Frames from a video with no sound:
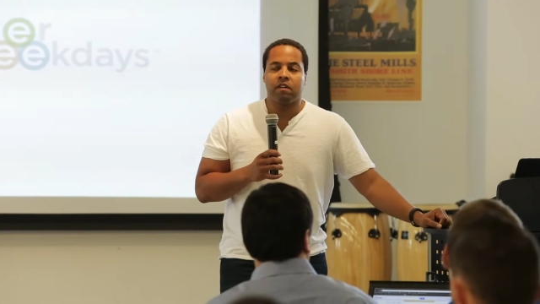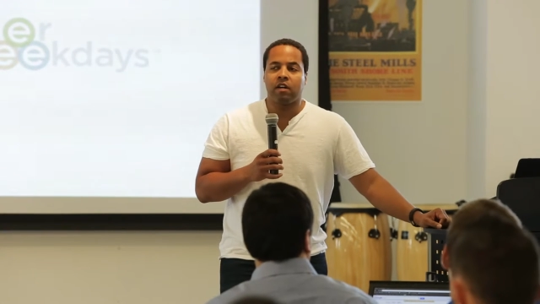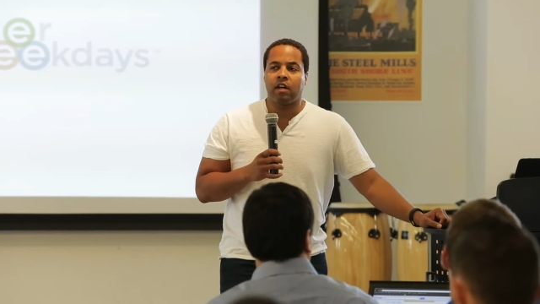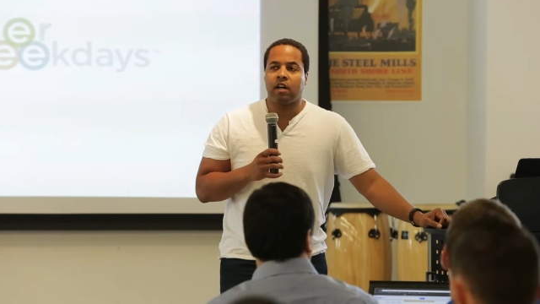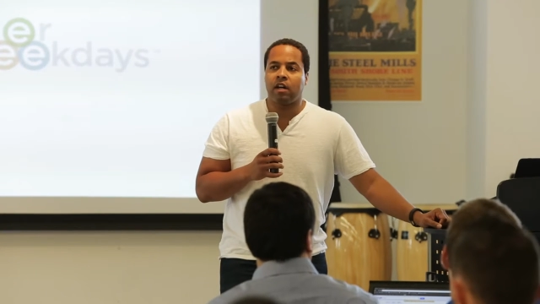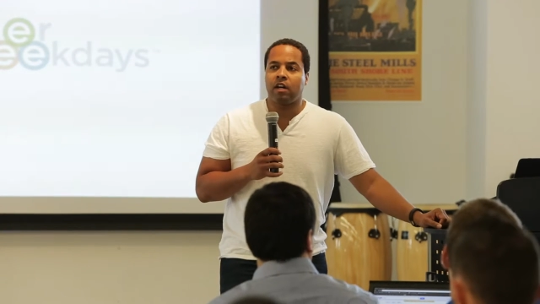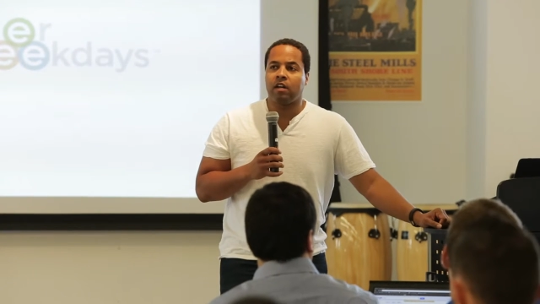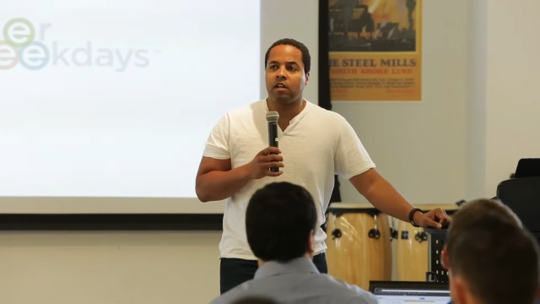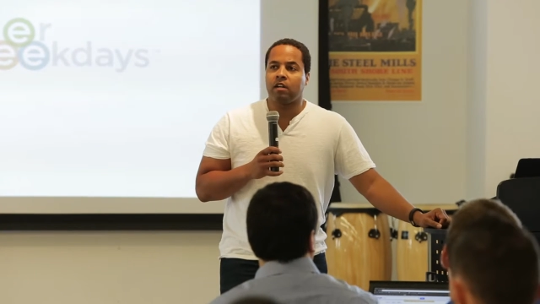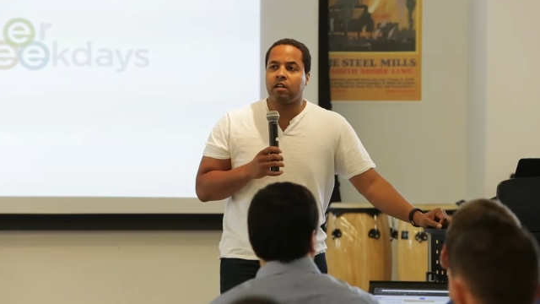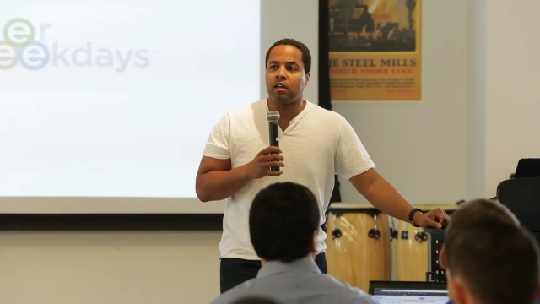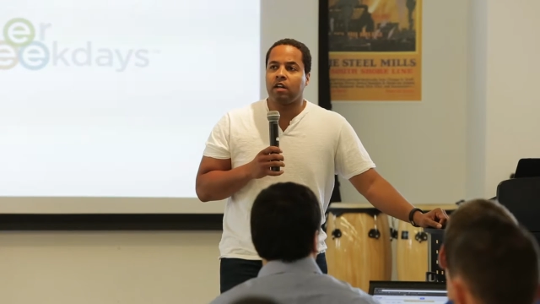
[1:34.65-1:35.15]

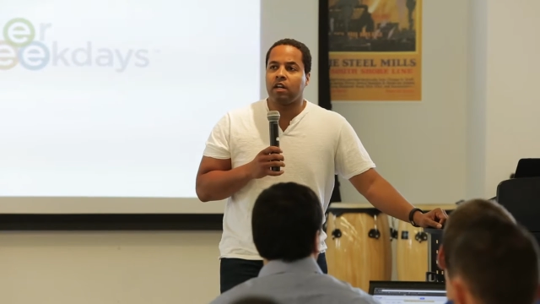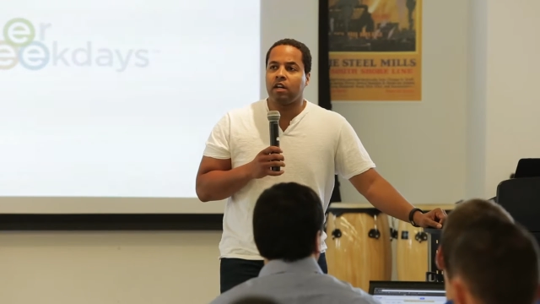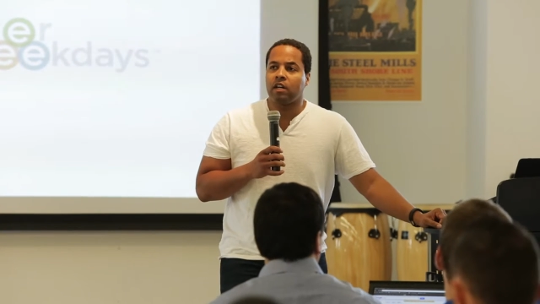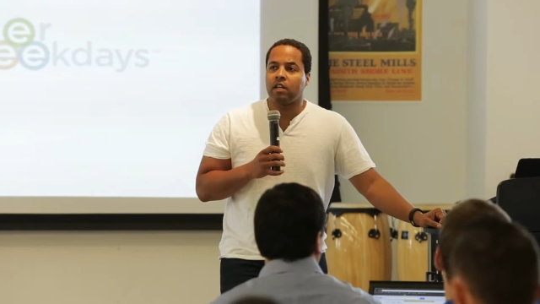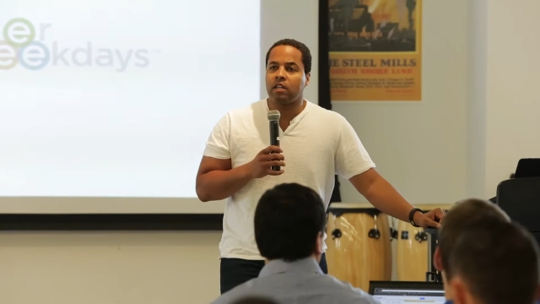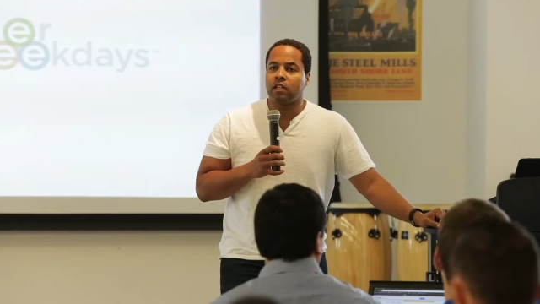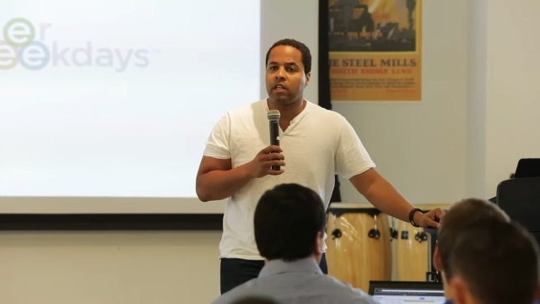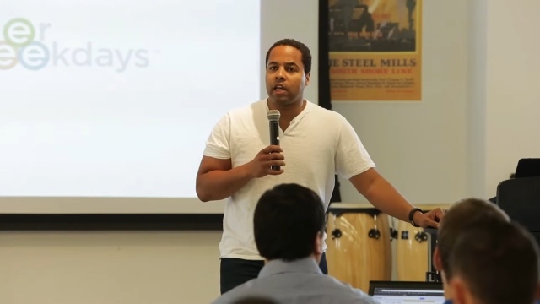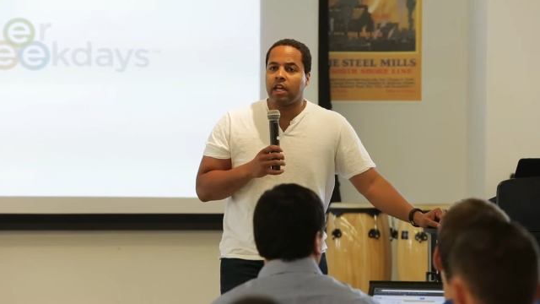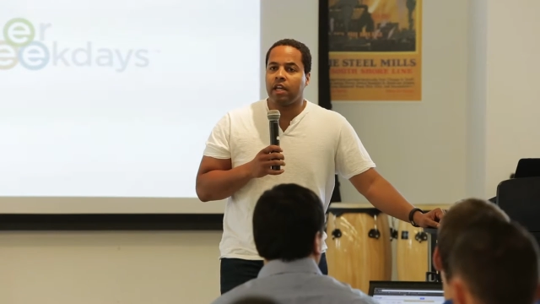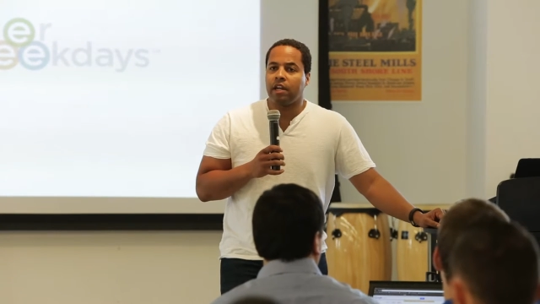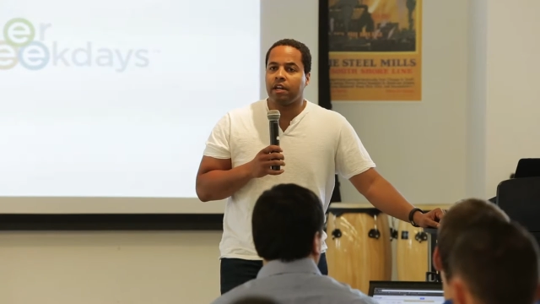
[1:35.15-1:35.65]
uh, uh,
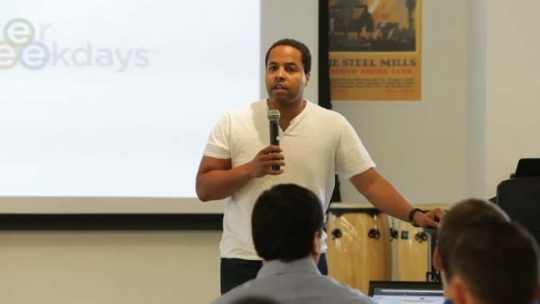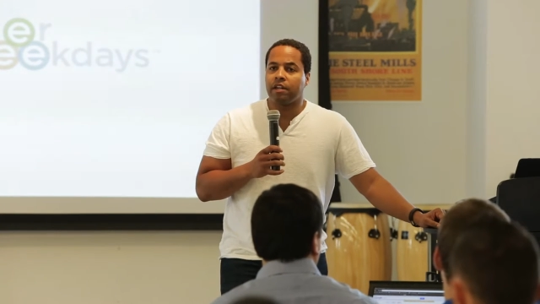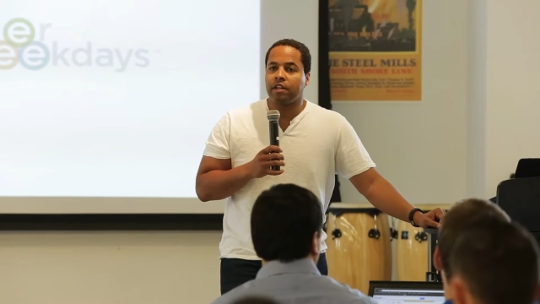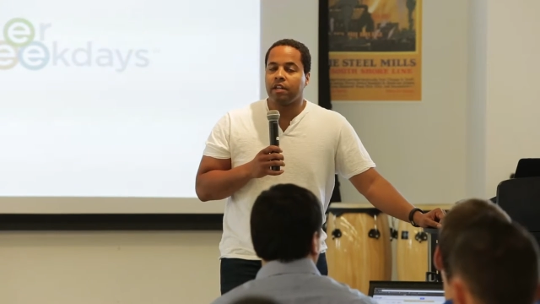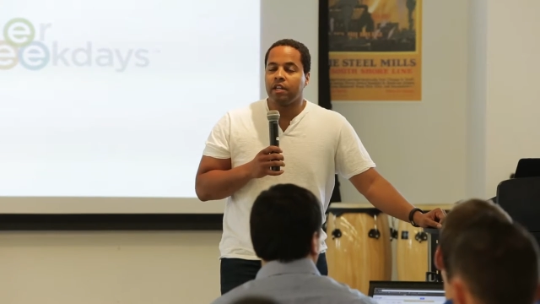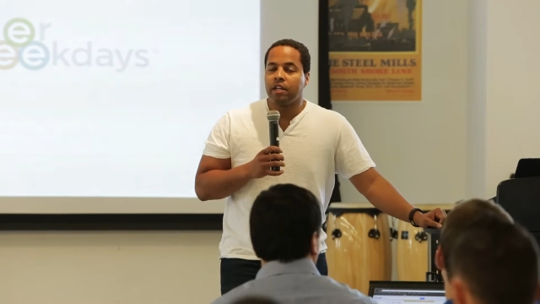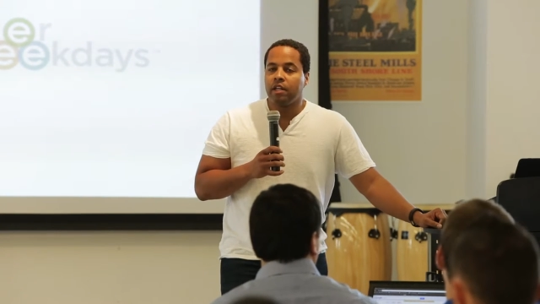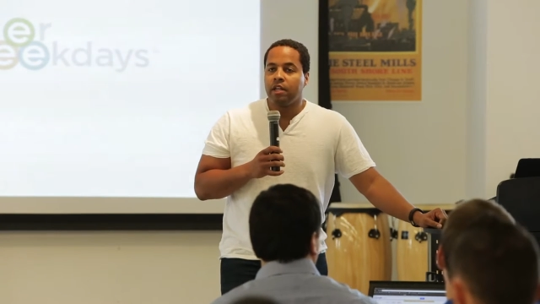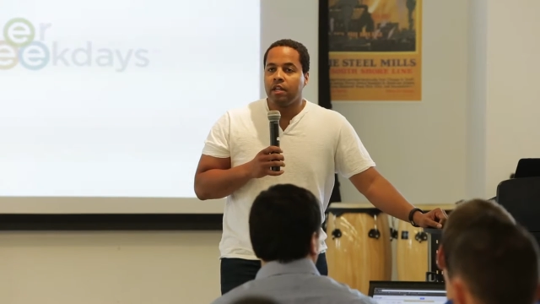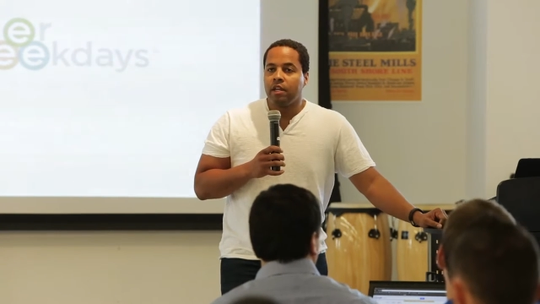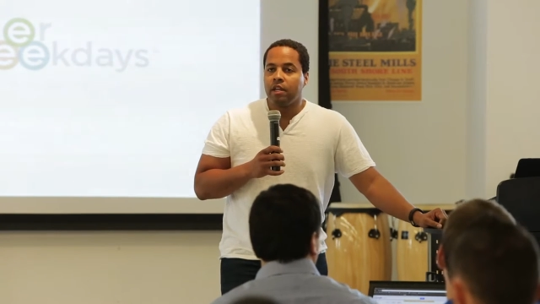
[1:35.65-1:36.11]
later.